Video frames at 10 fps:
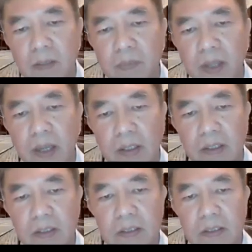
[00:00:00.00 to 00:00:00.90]
there
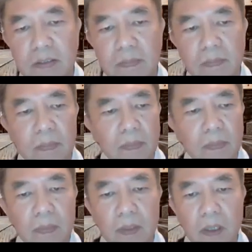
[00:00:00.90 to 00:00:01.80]
is
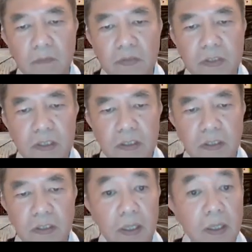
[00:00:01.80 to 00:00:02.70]
obviously,
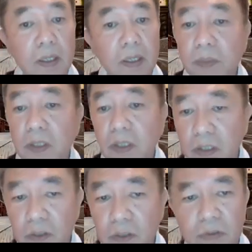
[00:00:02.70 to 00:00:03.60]
it could be a
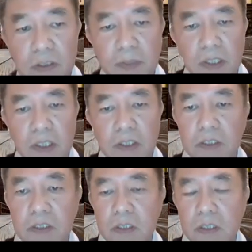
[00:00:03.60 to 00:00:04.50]
hindrance,
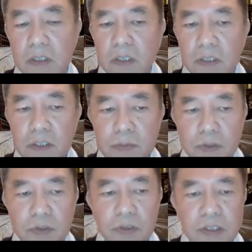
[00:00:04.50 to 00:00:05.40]
because in
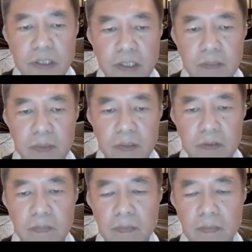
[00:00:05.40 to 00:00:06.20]
spiritual attainment,